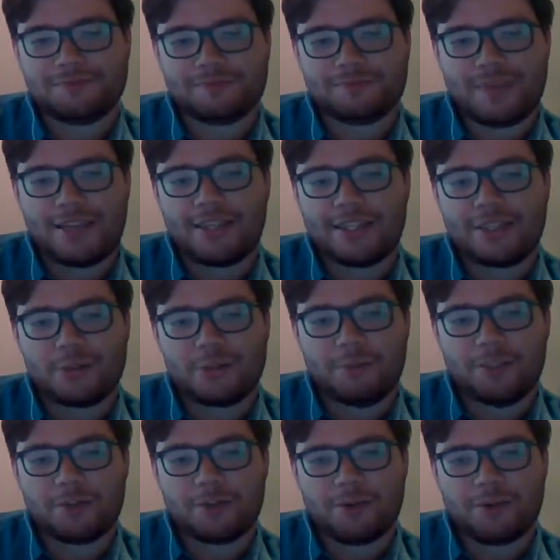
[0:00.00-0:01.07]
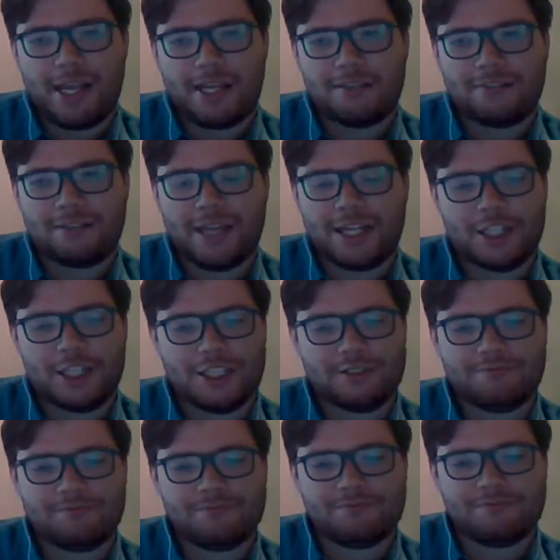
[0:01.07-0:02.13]
I think it would be great if they could.
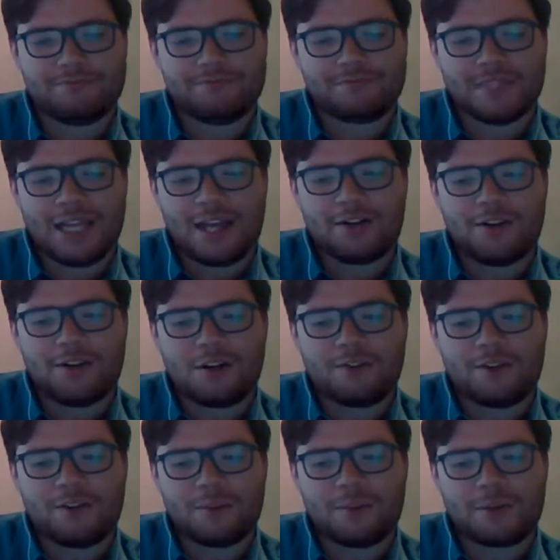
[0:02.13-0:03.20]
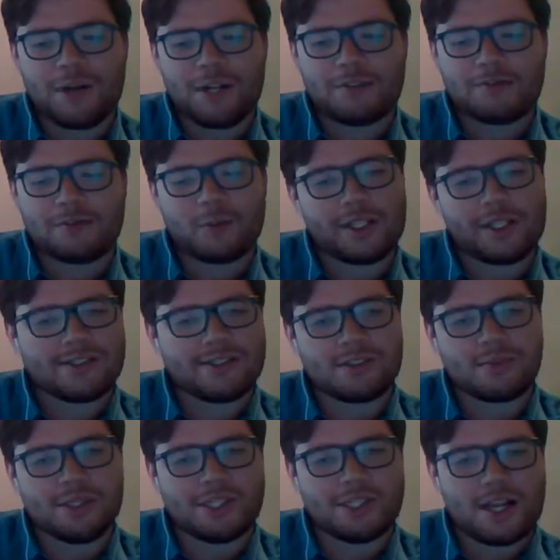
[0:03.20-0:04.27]
I don't know if I'm the right voice
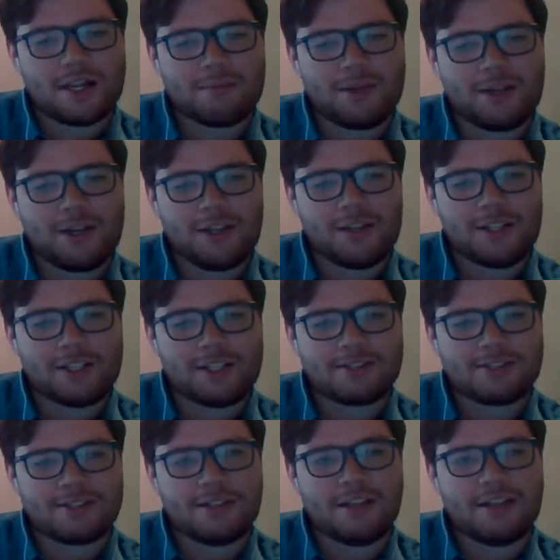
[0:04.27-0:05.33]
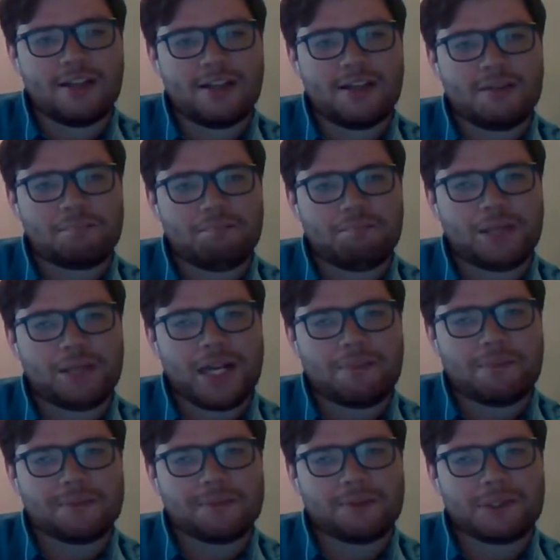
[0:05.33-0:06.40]
to be talking about all this, but I'm
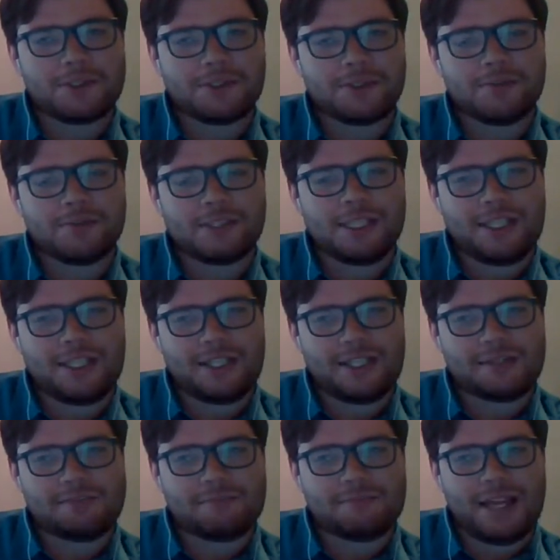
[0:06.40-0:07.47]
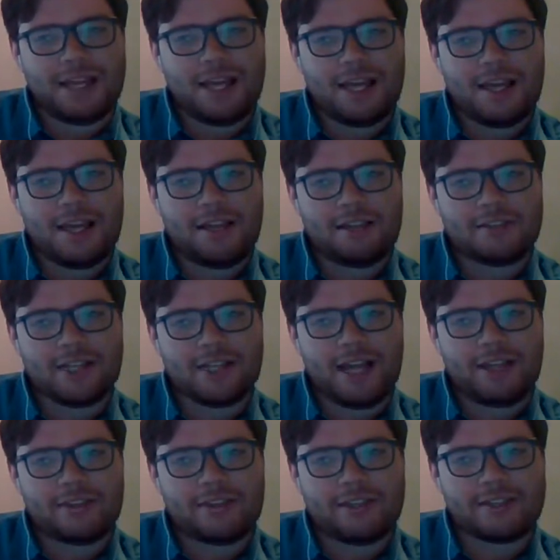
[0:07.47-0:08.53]
a voice who's here. And I
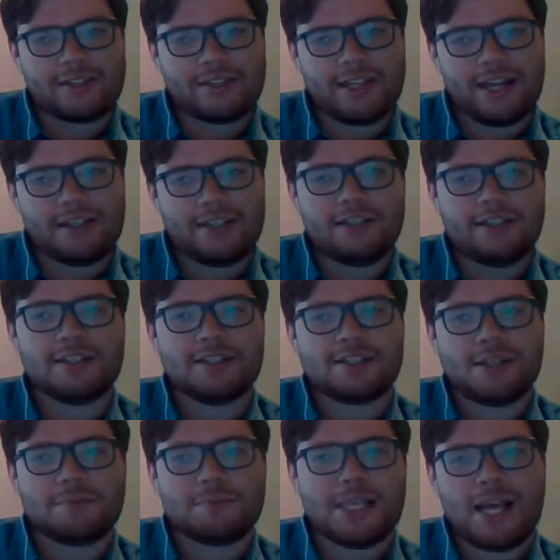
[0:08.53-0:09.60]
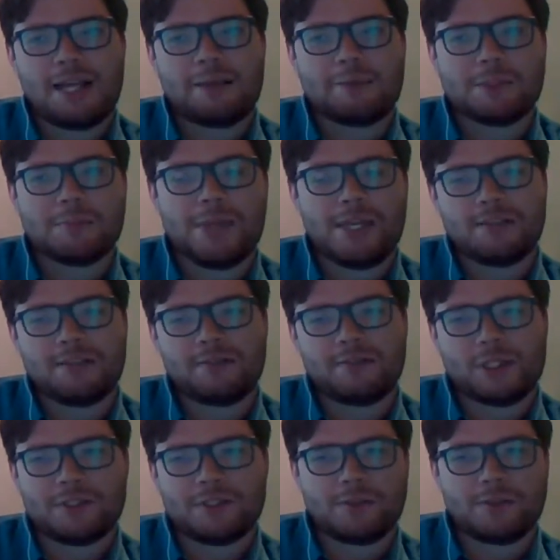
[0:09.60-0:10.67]
think that sometimes being a
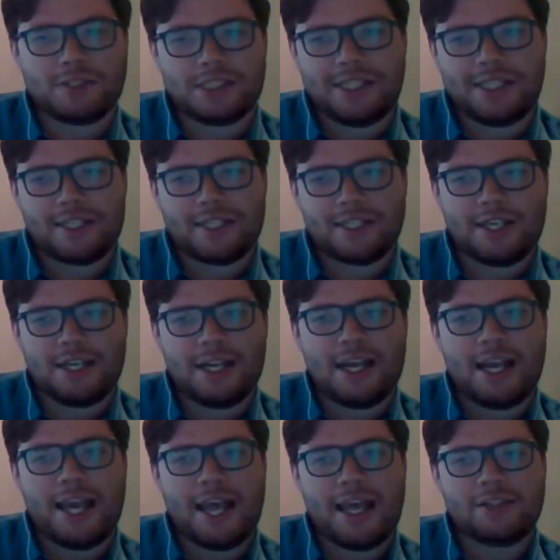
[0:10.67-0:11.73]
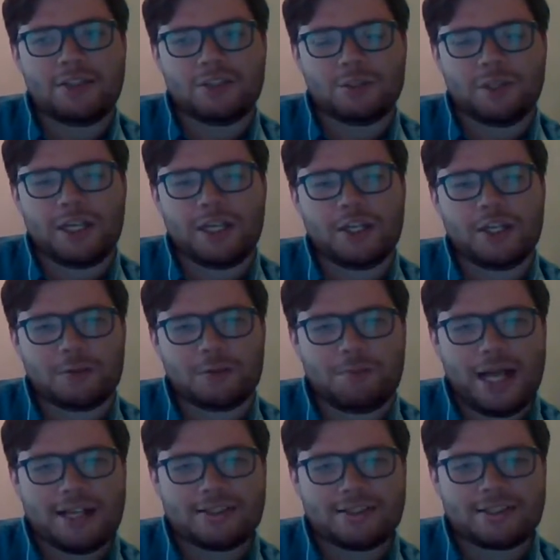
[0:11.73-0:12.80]
voice who's here and doing your
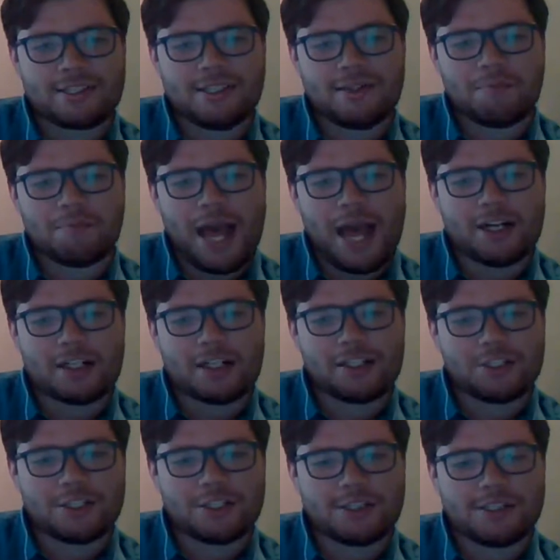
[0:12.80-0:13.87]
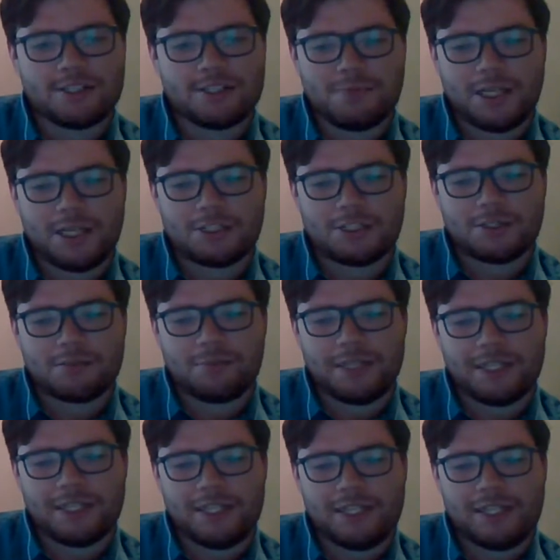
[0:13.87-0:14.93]
best can matter just as much as
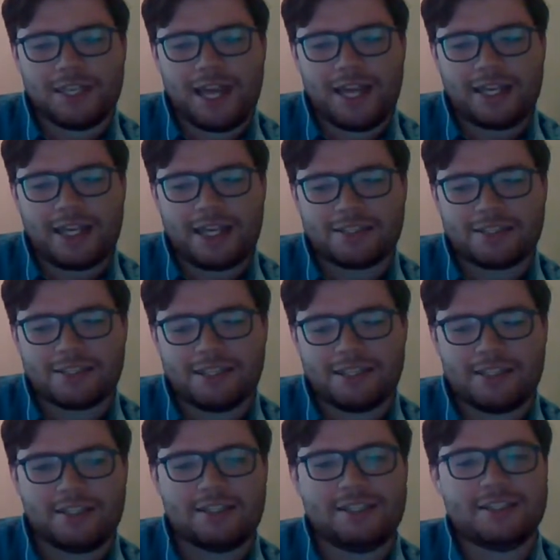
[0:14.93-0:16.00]
being, I guess, the